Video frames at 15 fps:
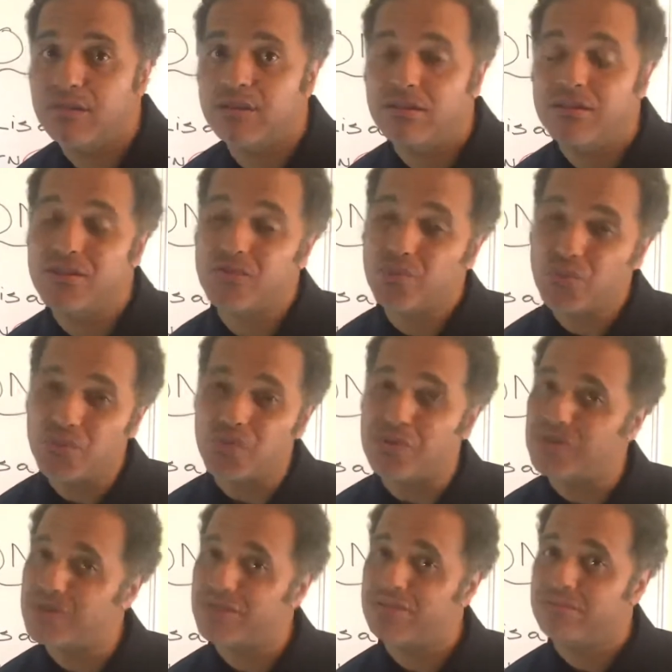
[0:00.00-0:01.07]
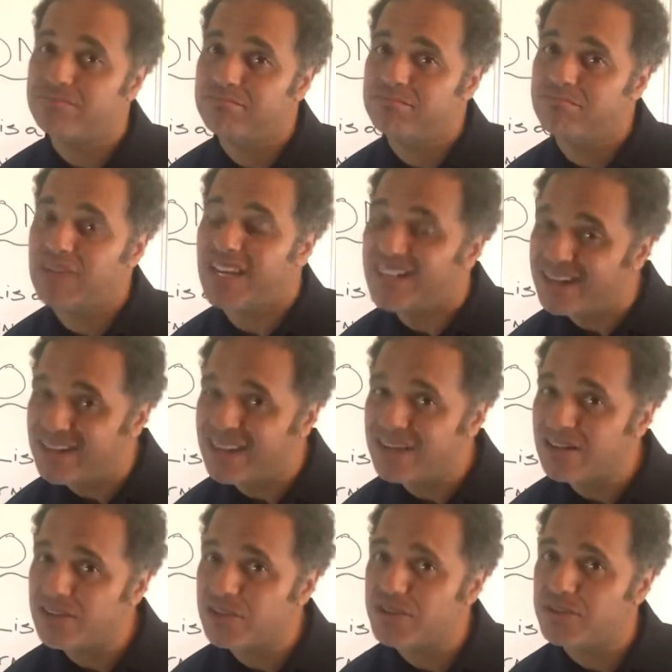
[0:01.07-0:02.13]
is rules. In
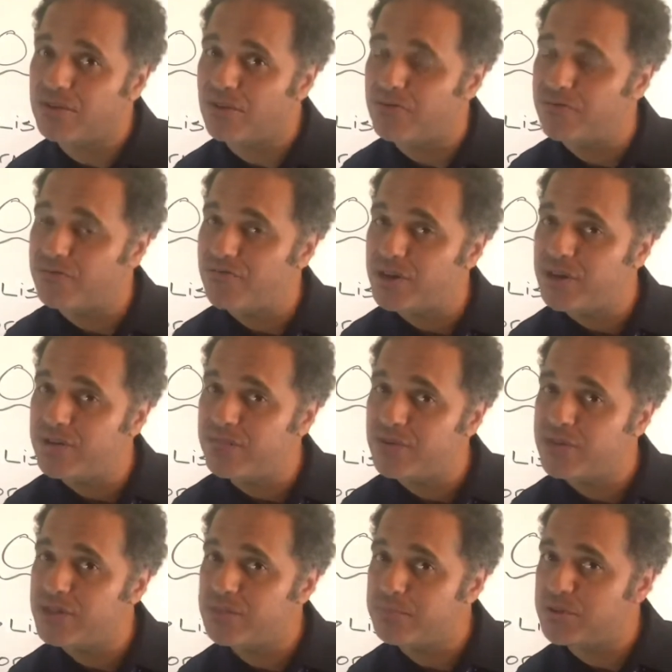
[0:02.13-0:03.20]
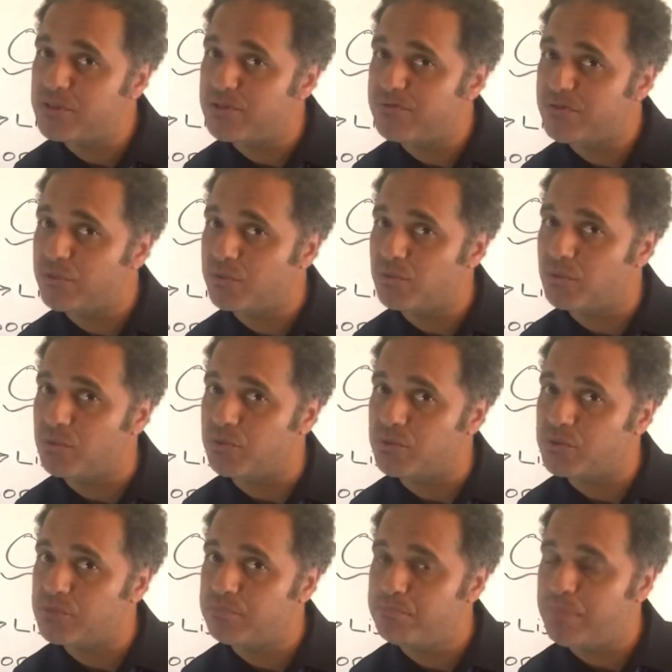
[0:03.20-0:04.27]
English, there are very, very specific
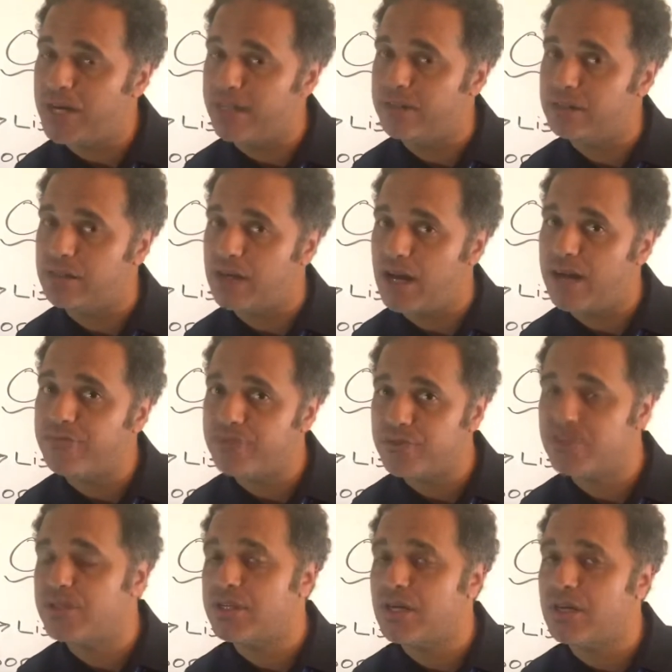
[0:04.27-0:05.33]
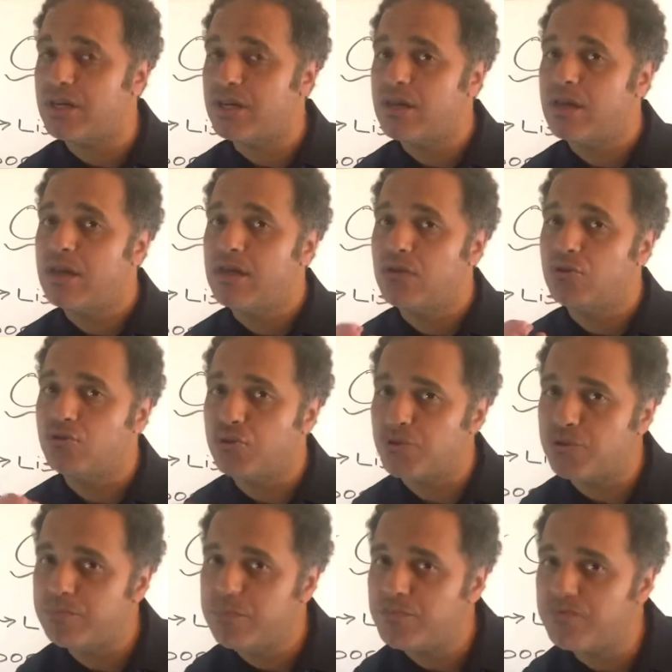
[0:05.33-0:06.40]
rules. But after today, you
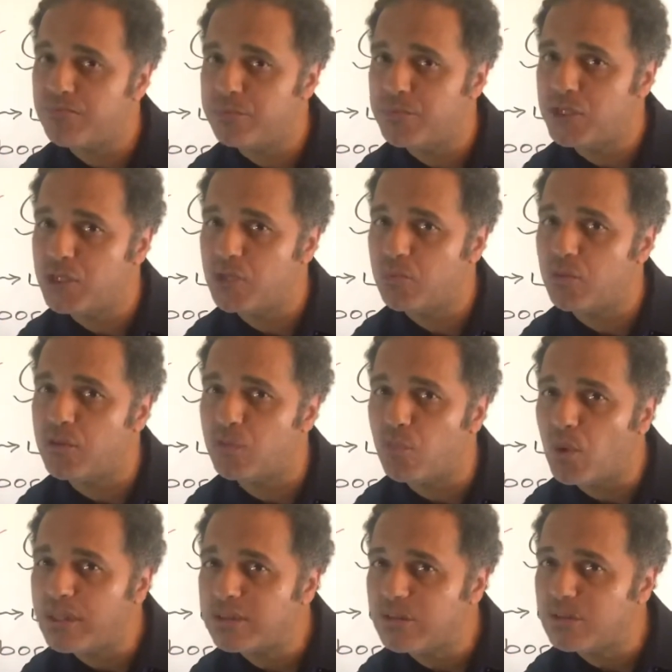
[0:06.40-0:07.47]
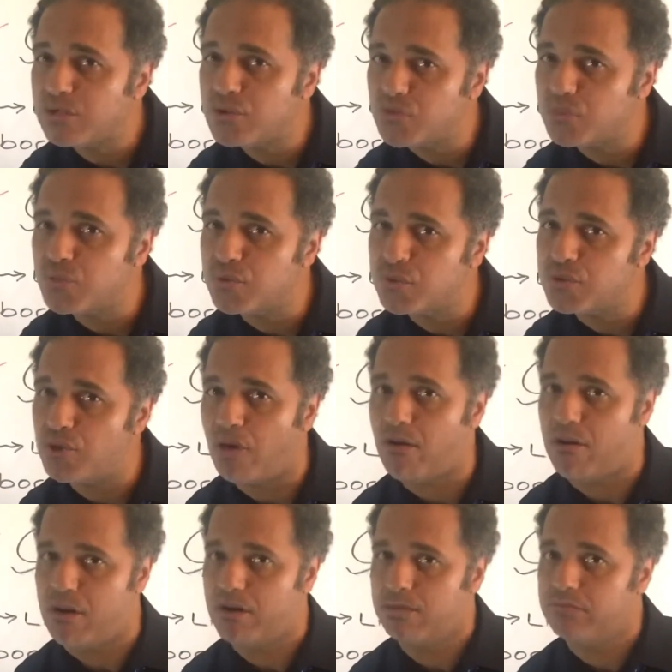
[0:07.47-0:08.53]
should be familiar with what those rules
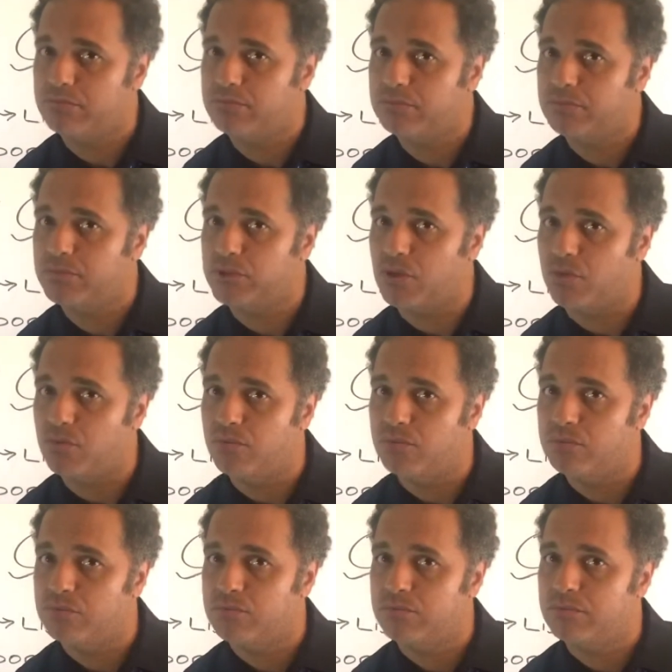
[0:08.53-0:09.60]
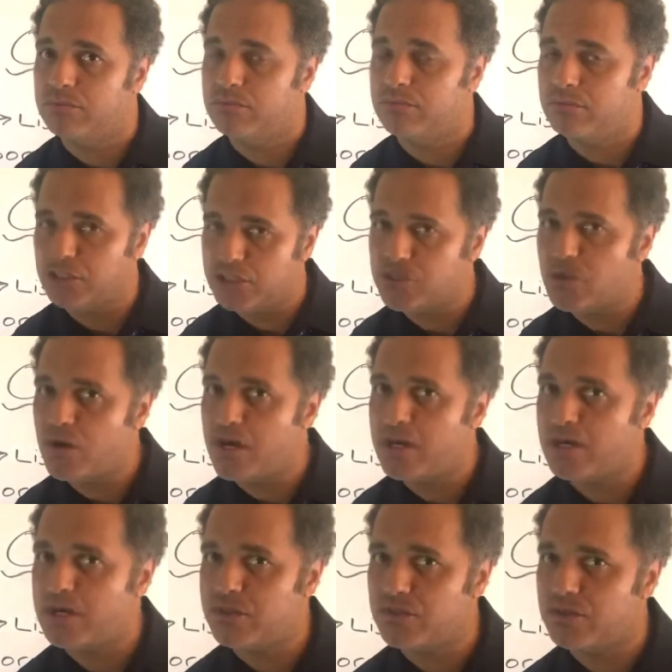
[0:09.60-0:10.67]
are. So, let's go ahead
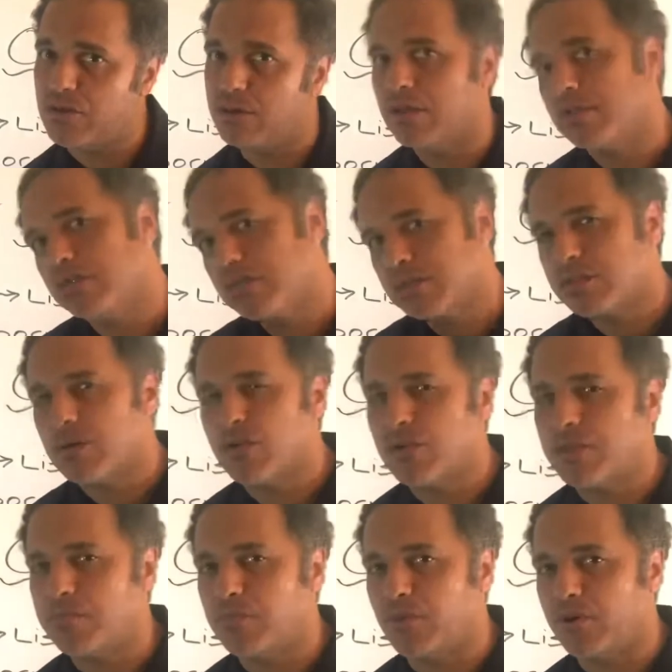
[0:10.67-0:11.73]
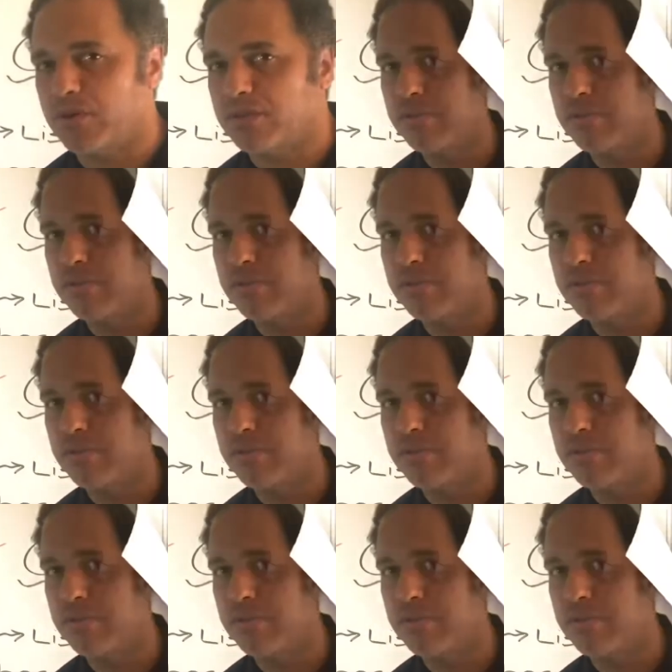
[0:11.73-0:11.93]
and get started. Let's go to the board.